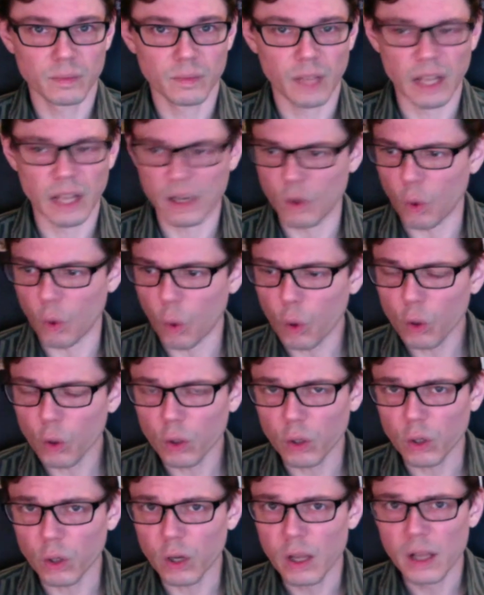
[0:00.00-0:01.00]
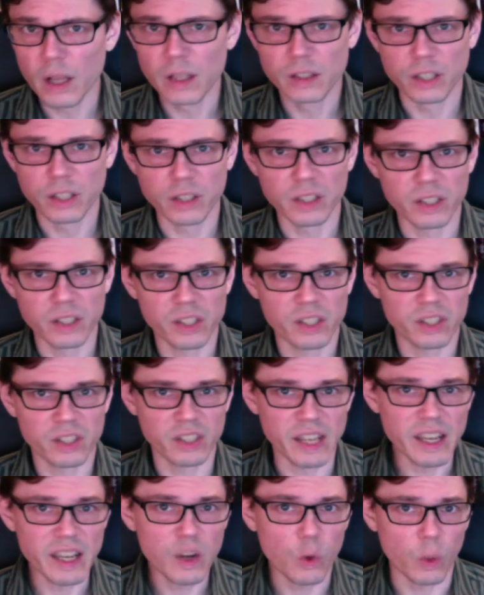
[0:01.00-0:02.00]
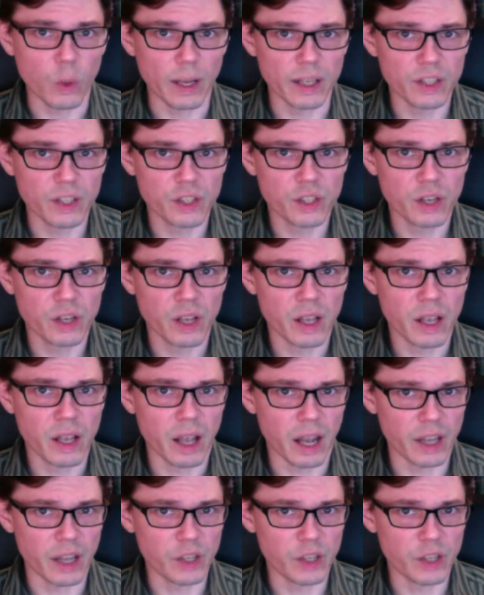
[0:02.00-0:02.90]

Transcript: In order to distinguish a